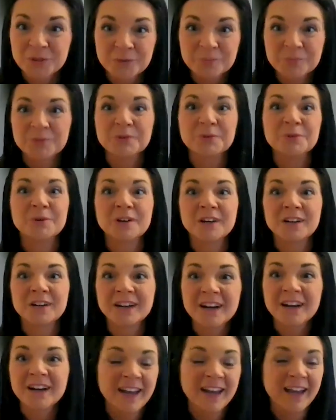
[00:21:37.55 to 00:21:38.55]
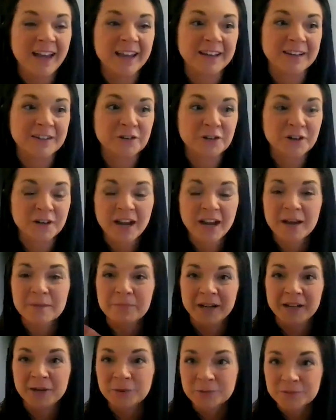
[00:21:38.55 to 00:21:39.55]
solopreneur, and create
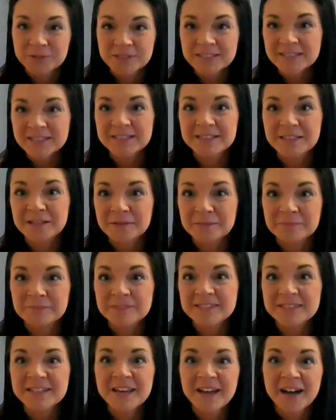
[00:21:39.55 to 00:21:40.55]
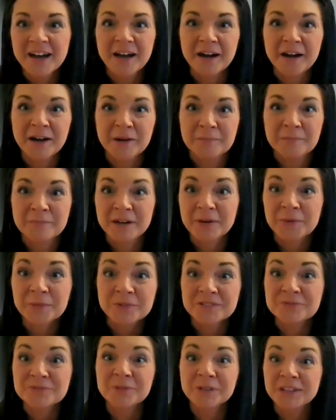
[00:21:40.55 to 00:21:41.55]
my own systems. But I
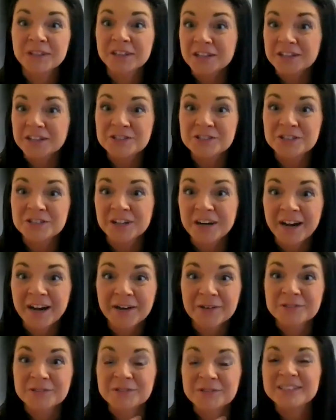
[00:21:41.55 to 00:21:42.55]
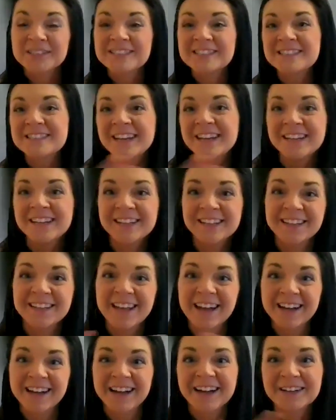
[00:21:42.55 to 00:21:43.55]
was really unsure how. So I stayed in
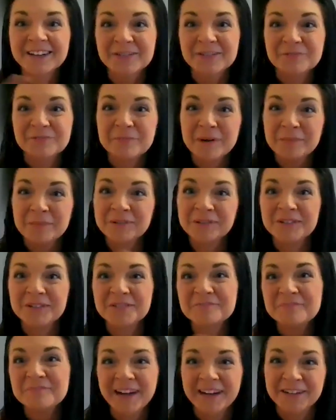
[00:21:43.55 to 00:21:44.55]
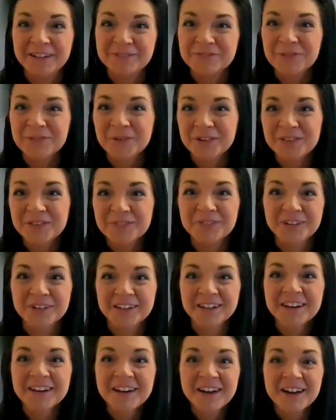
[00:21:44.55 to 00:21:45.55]
that kind of bubble of back and forth
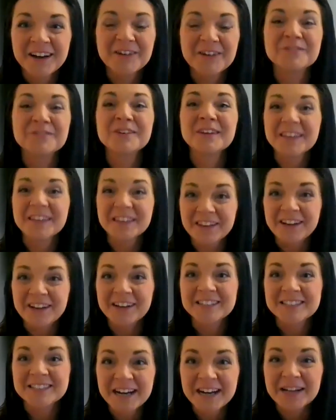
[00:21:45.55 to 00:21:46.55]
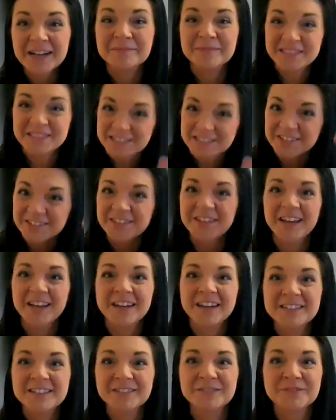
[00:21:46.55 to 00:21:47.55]
for a really long time until the
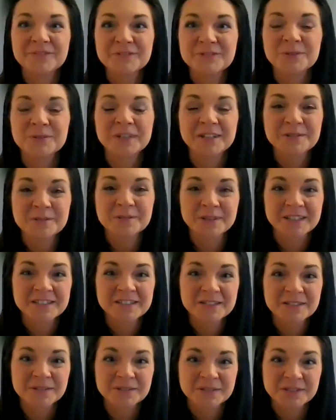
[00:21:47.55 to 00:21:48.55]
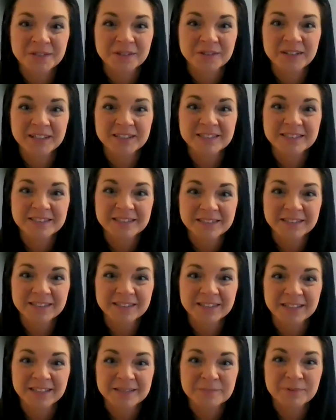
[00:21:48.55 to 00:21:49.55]
end of 2022. So
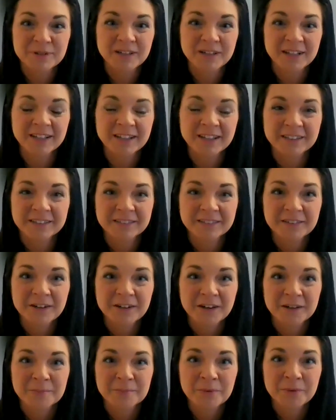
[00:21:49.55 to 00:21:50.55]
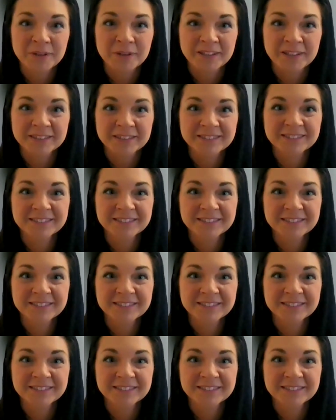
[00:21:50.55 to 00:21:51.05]
that's pretty on point.